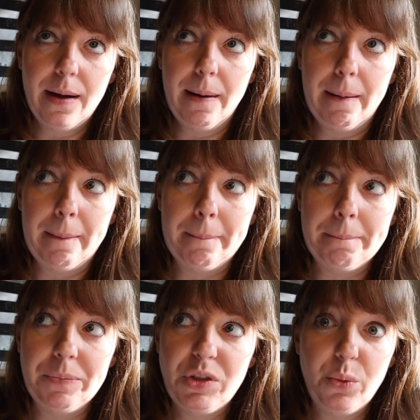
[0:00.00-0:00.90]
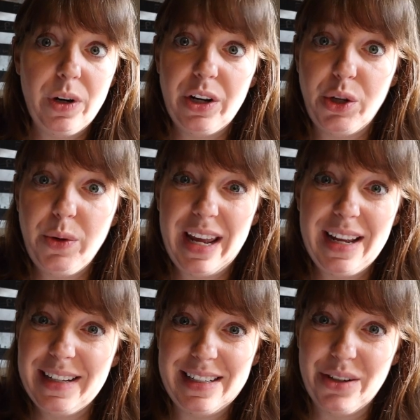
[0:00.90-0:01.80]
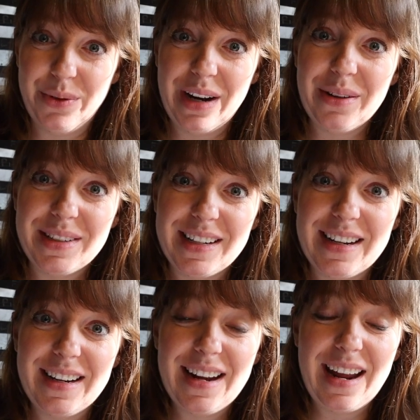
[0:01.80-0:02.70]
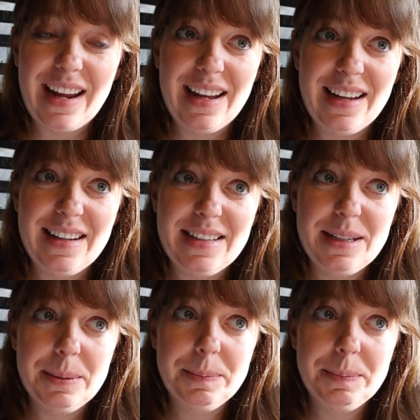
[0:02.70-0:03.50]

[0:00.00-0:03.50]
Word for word: um, to where you can't see around it. And